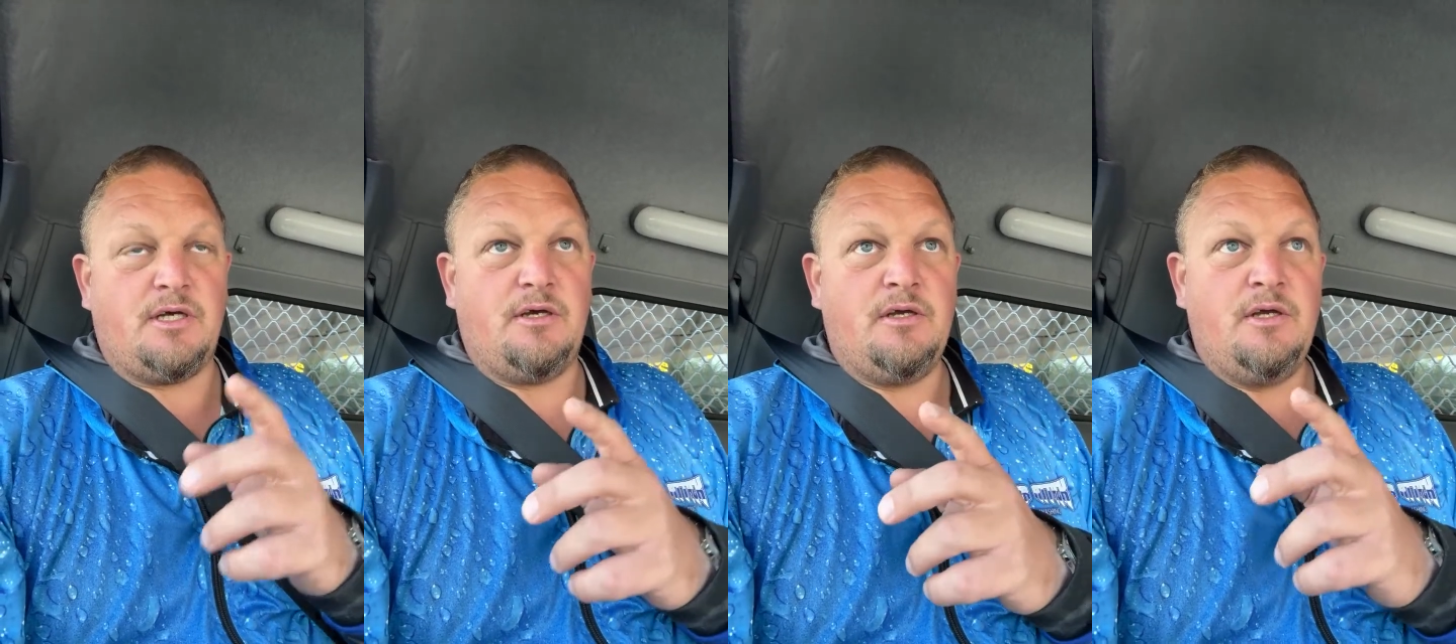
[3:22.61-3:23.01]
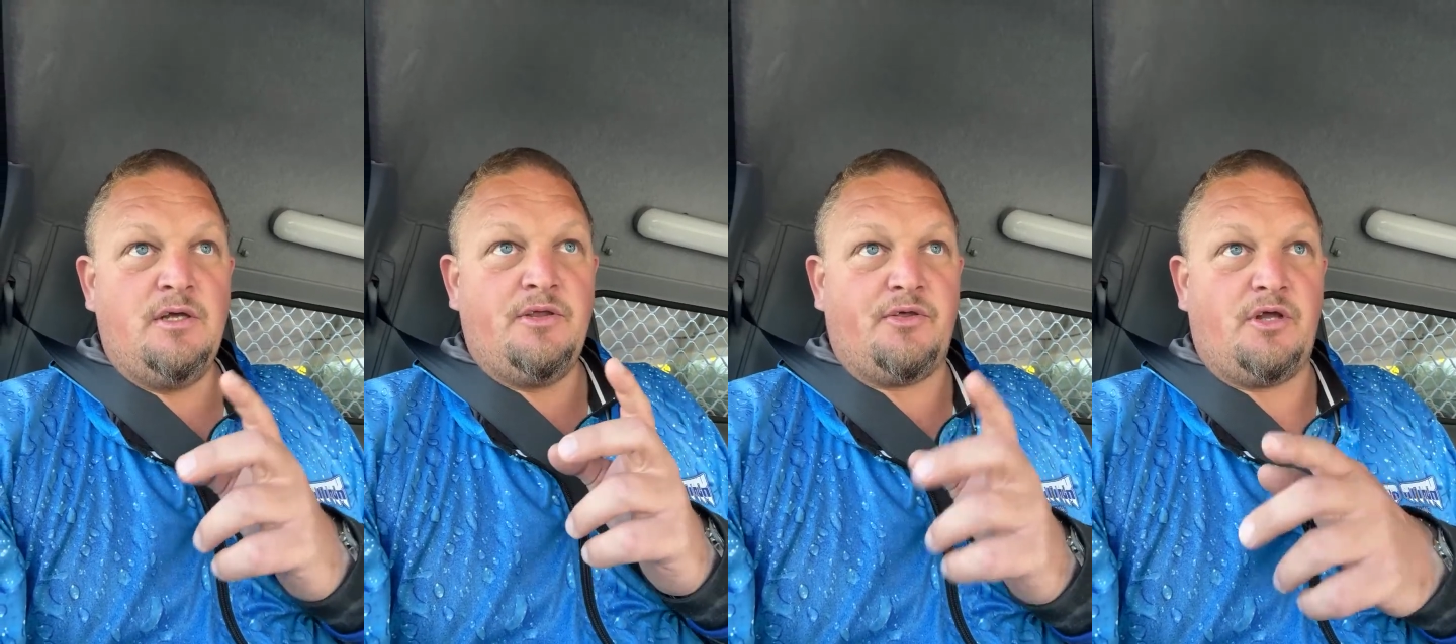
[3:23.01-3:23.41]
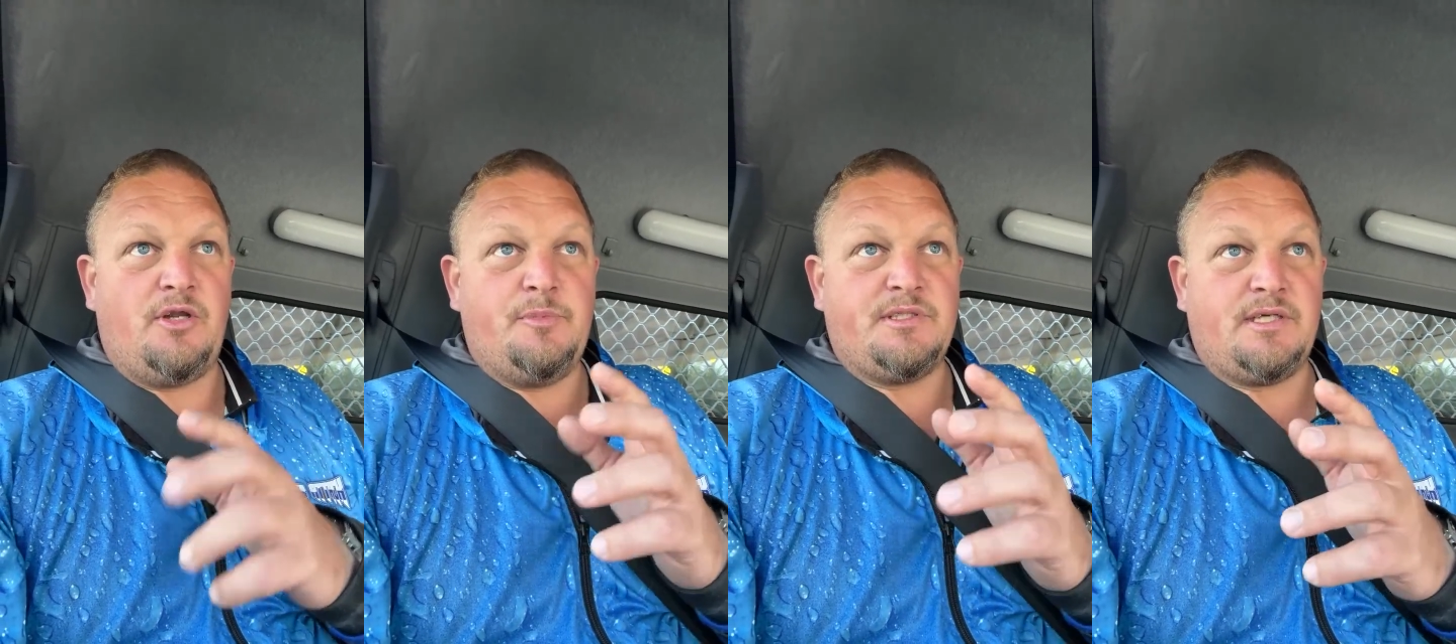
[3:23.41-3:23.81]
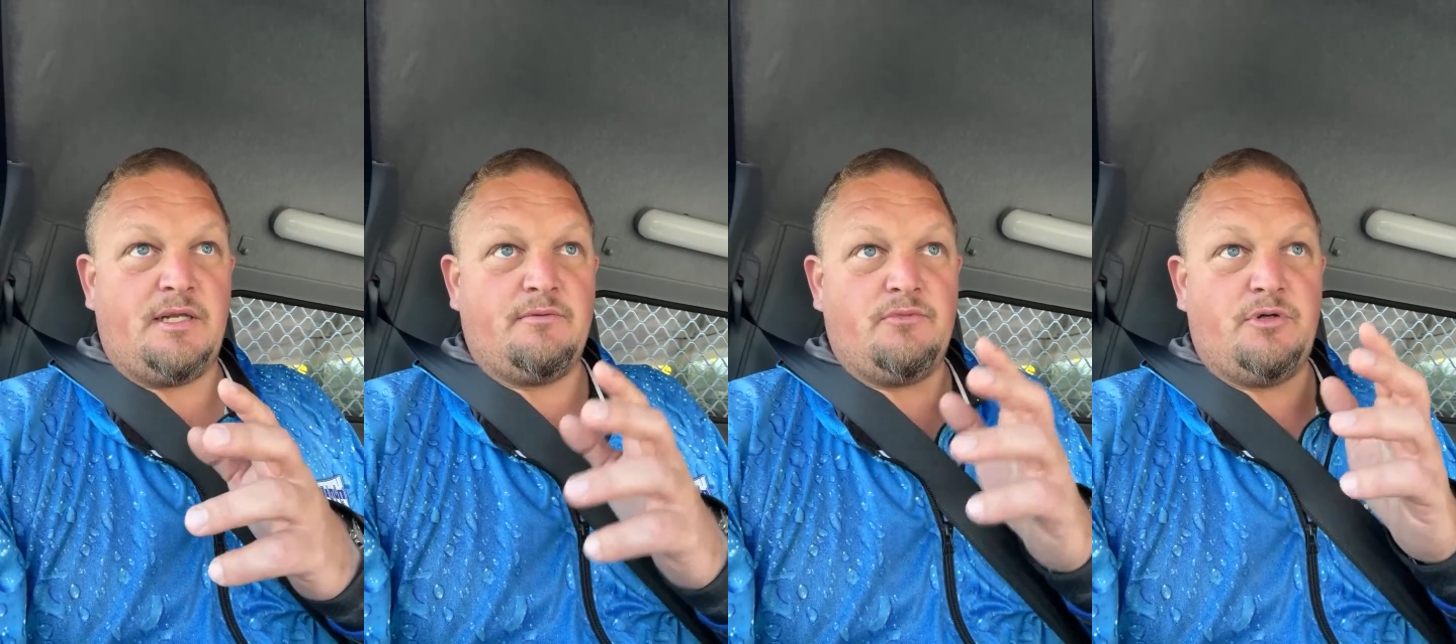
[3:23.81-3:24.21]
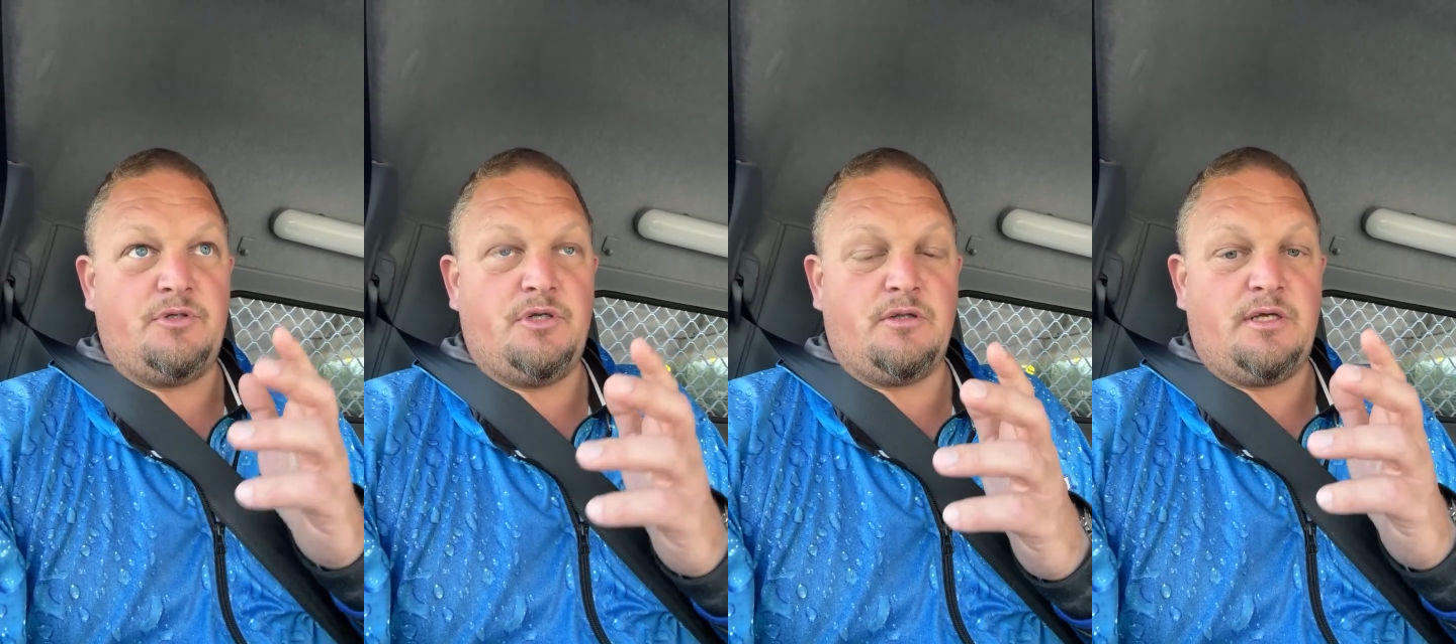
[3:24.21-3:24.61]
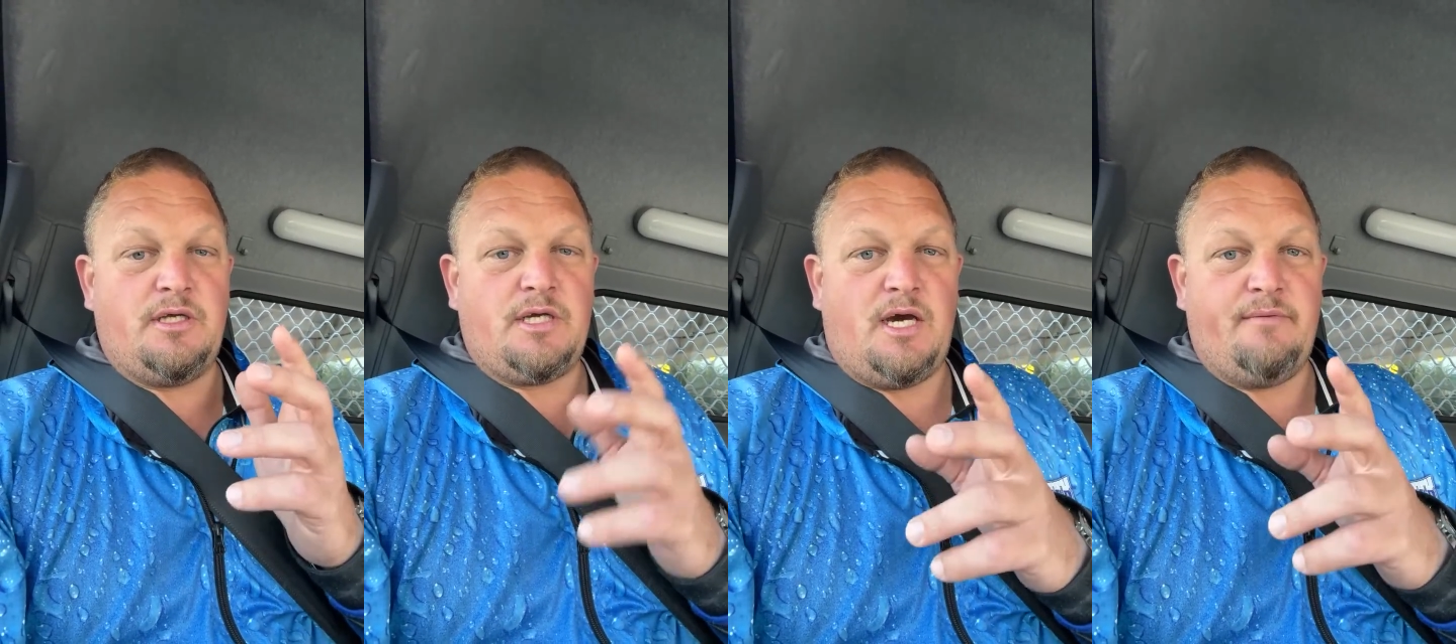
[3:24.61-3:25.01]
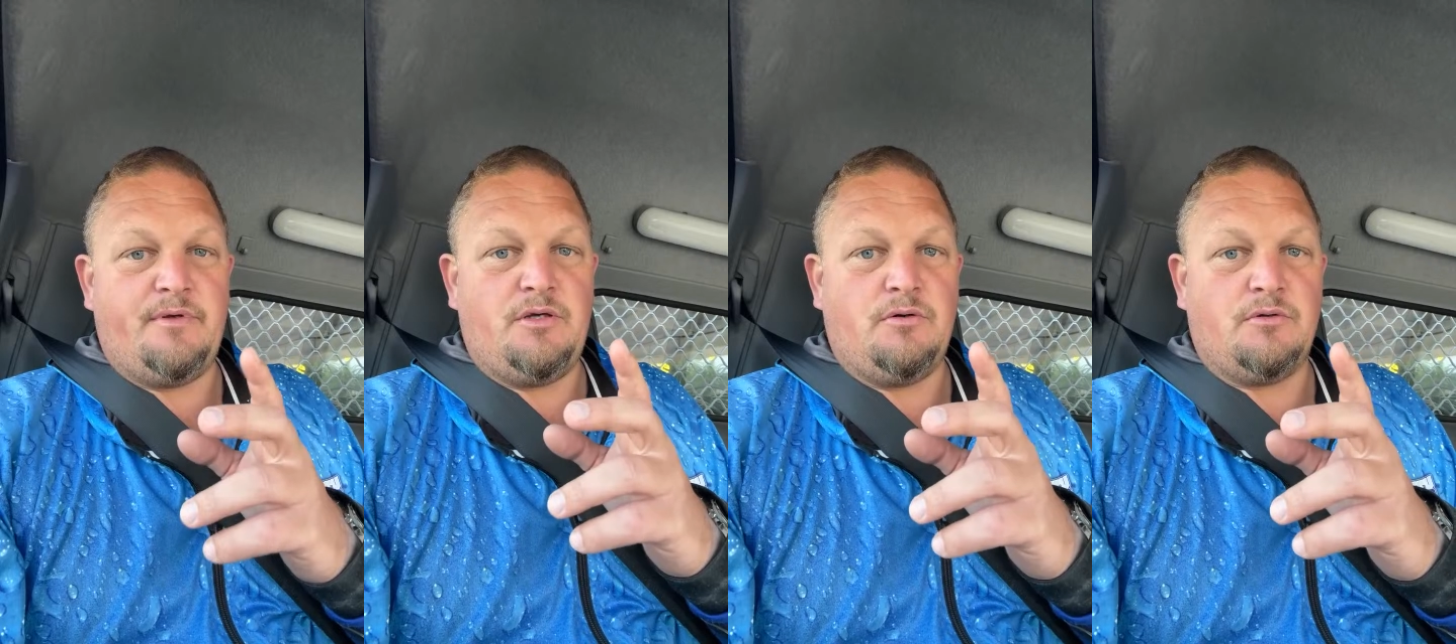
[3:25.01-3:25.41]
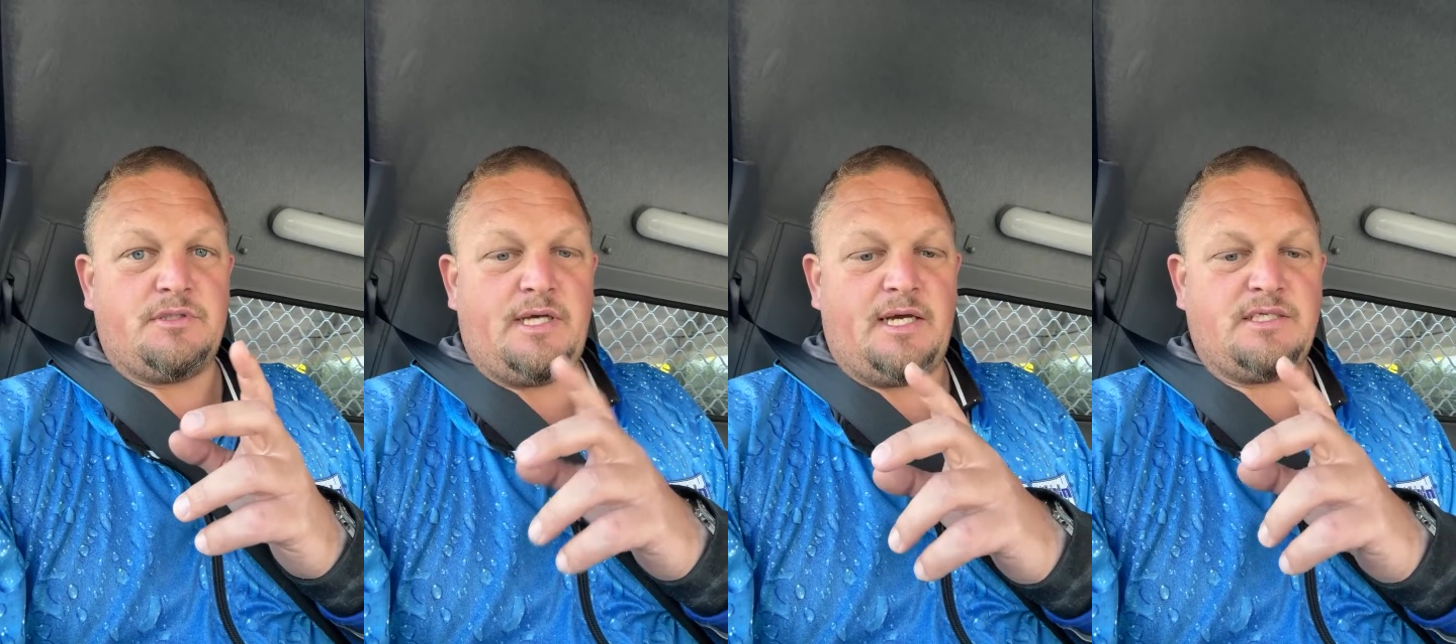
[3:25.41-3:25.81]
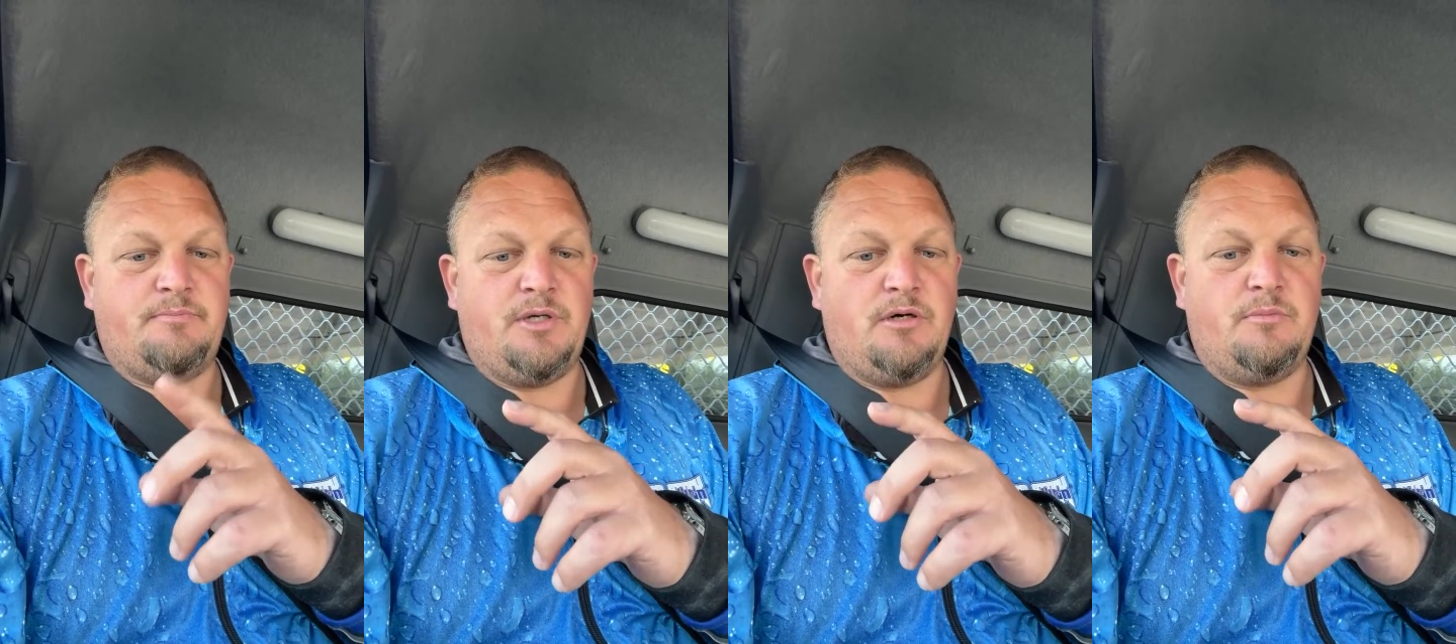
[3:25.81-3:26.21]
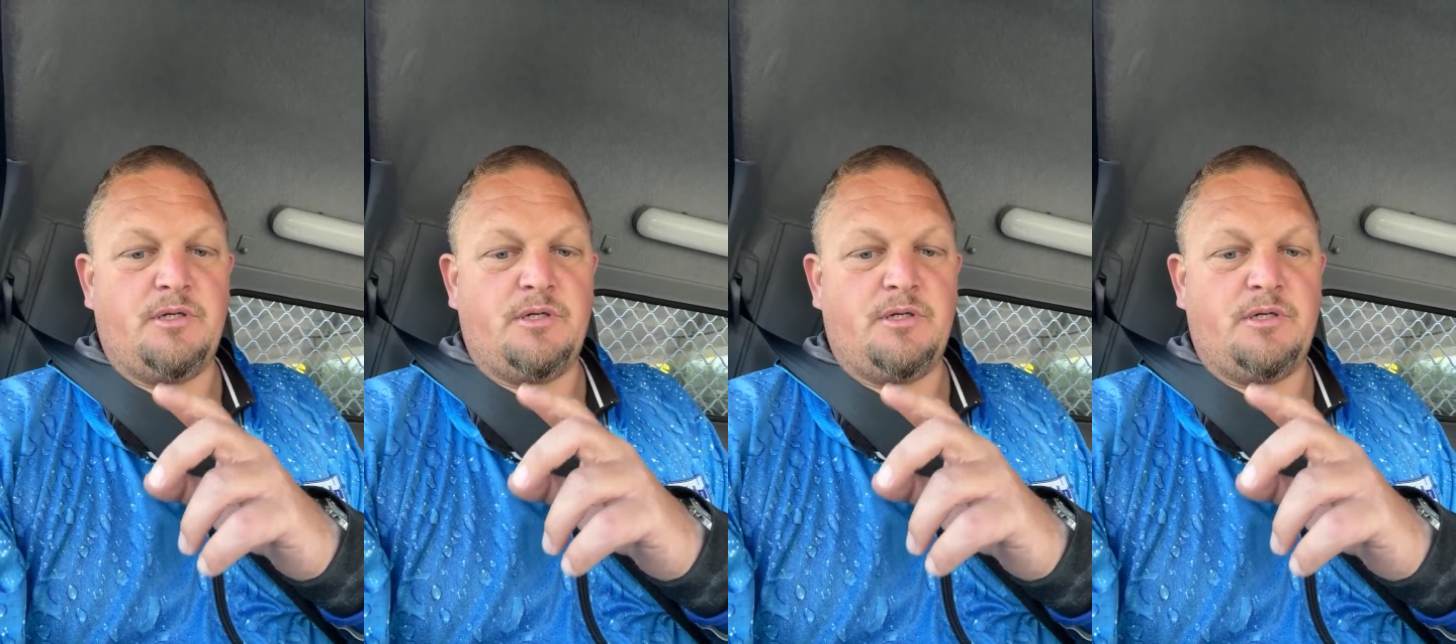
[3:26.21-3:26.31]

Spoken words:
So 30% will nearly cover your tax bill,